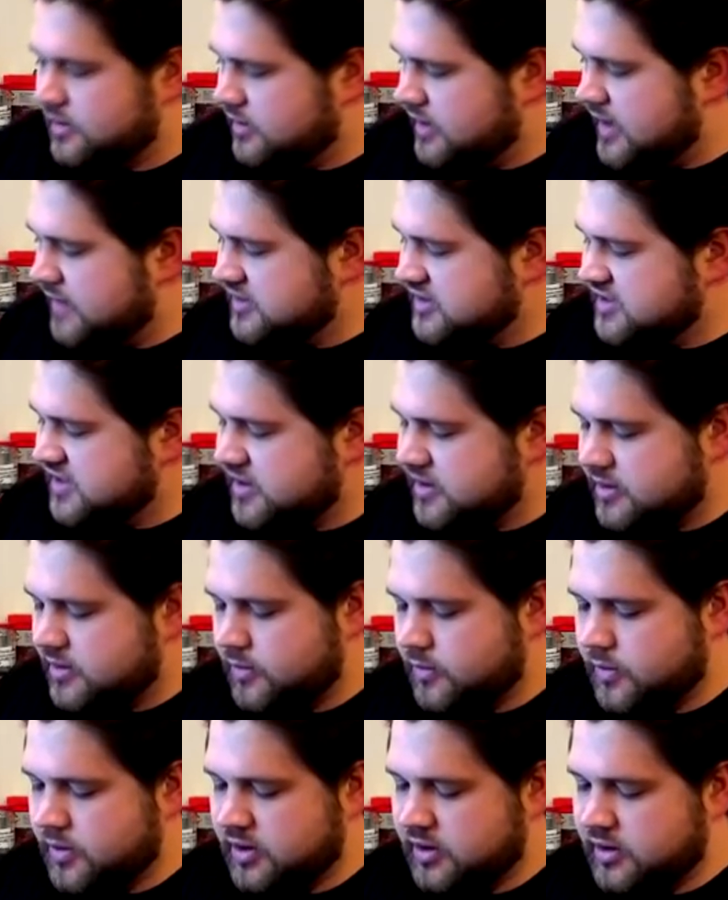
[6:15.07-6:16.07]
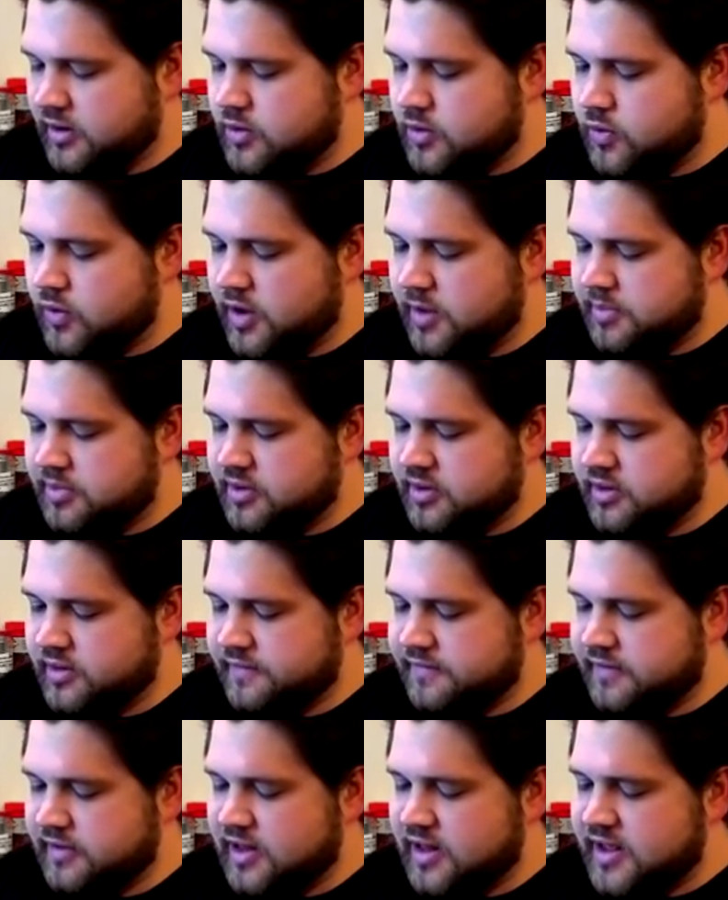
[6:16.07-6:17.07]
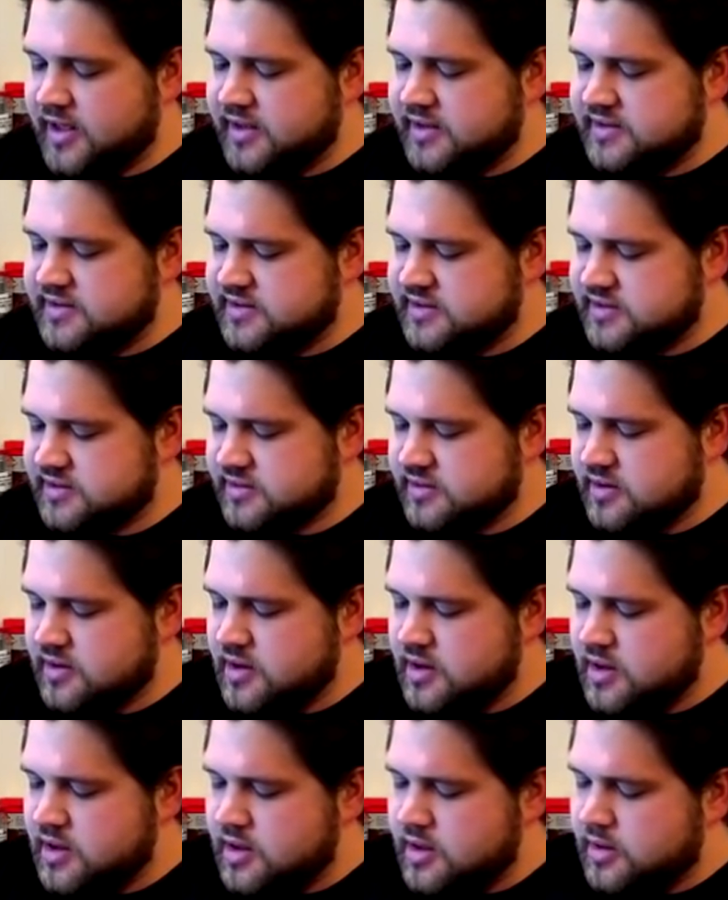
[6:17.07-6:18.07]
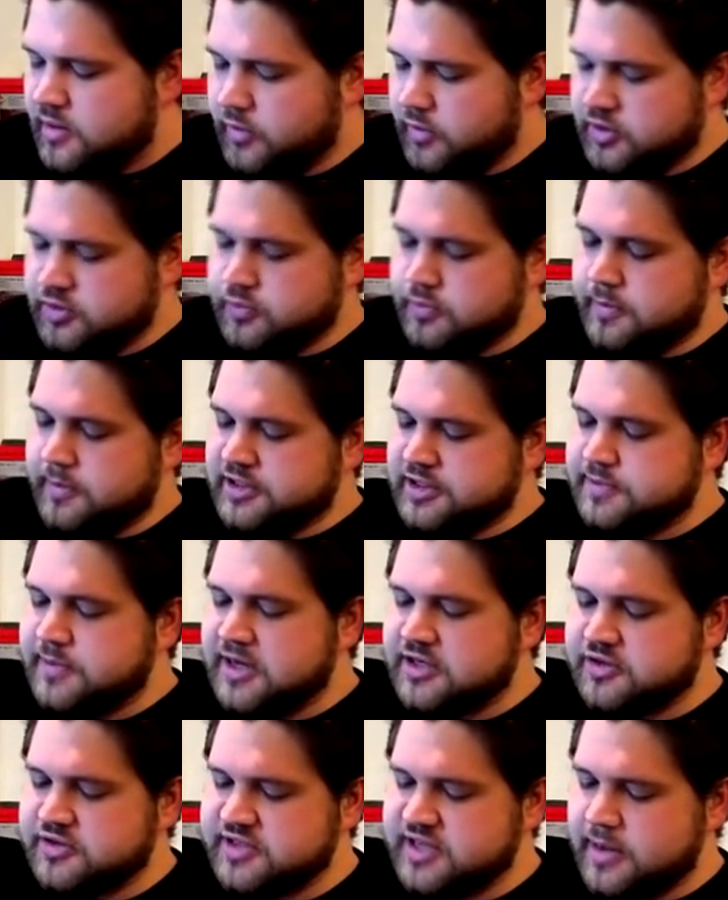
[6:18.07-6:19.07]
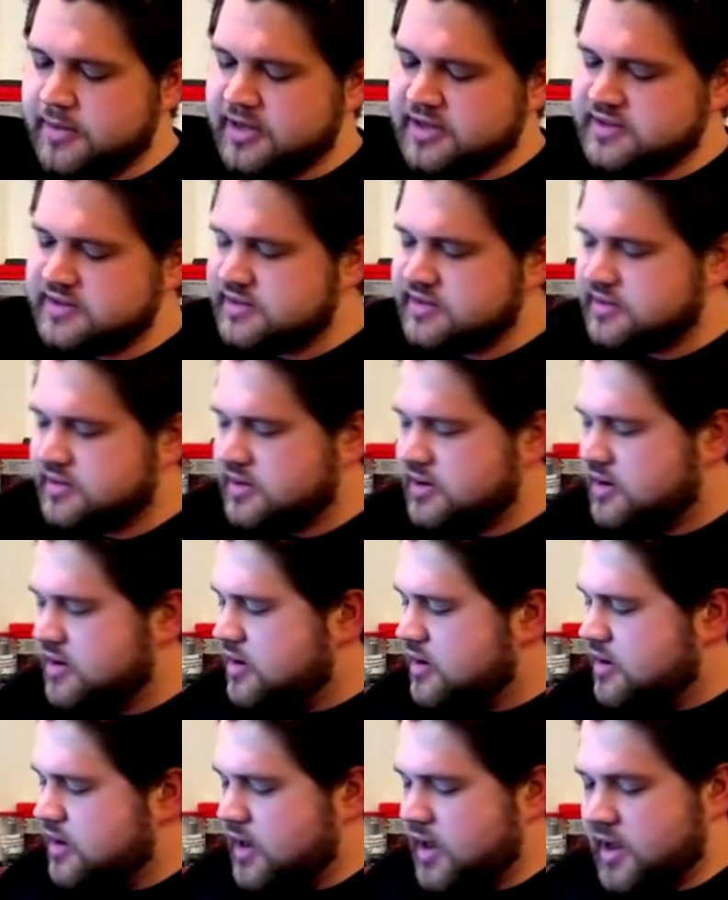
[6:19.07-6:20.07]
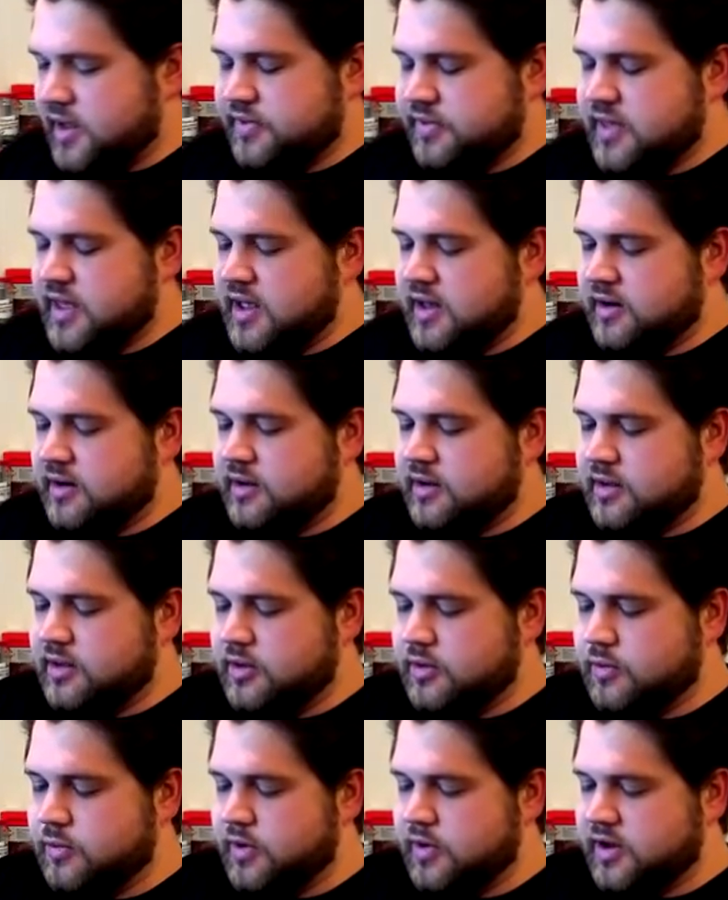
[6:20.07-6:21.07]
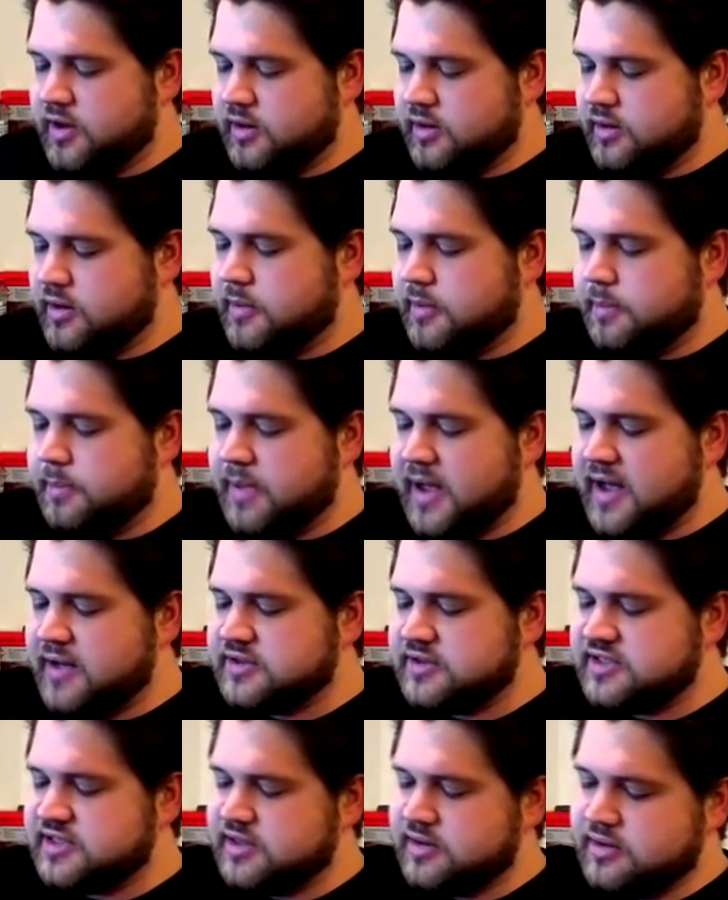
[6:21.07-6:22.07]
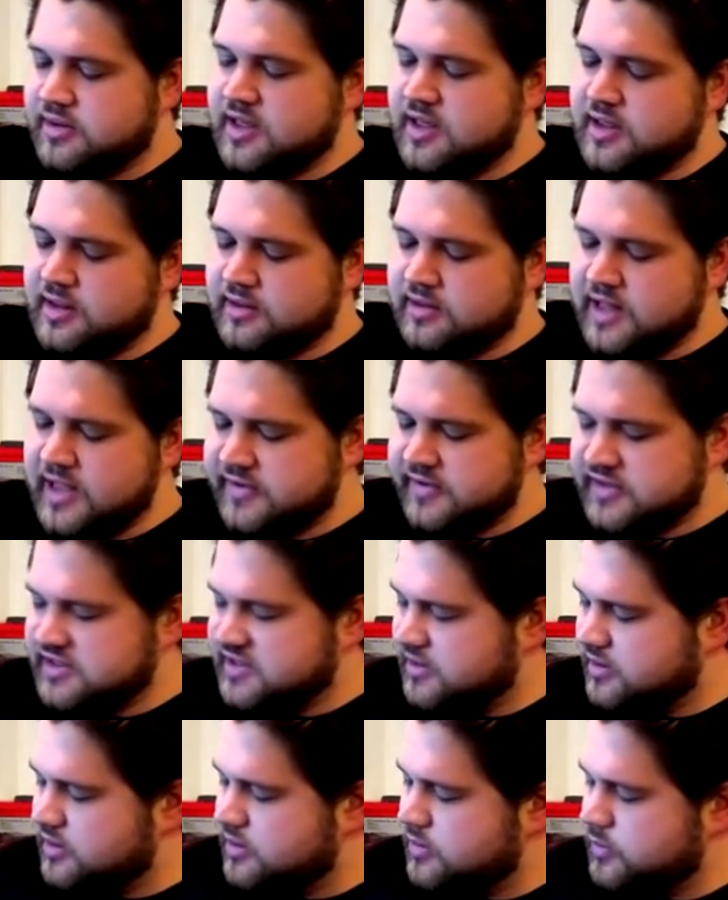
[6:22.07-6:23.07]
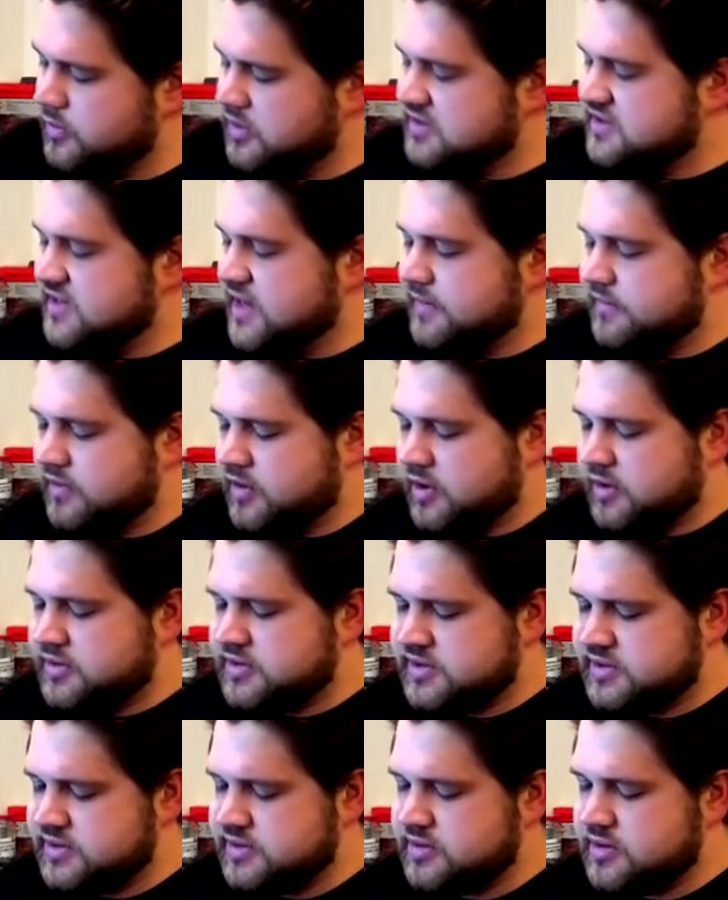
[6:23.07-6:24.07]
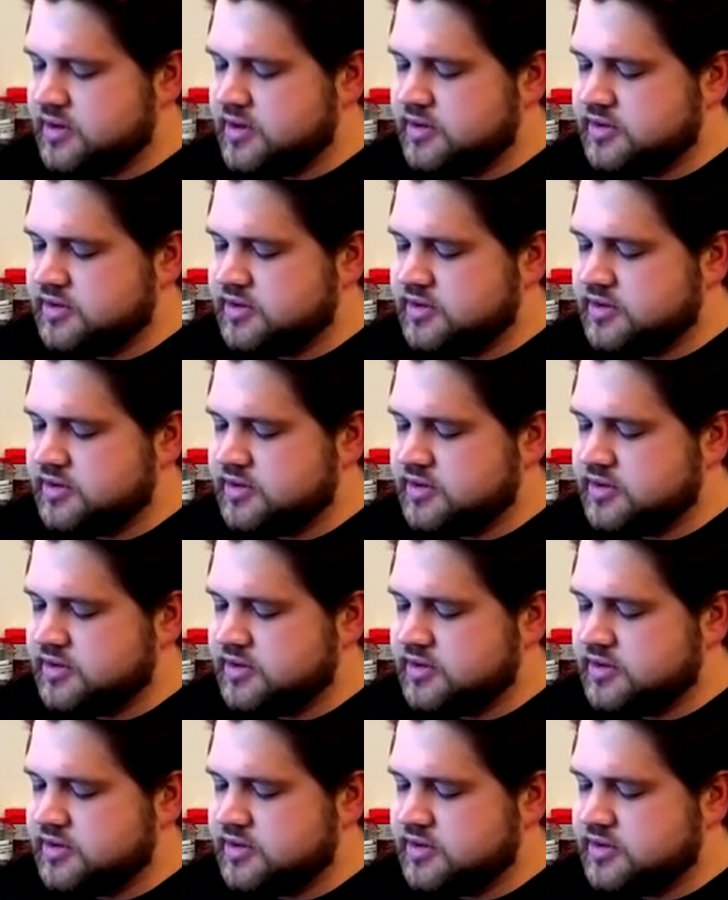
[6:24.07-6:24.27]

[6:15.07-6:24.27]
Leyvaten will equip the Phalanx, which will be special summoned, and then you will bounce the Leyvaten with Zephyros.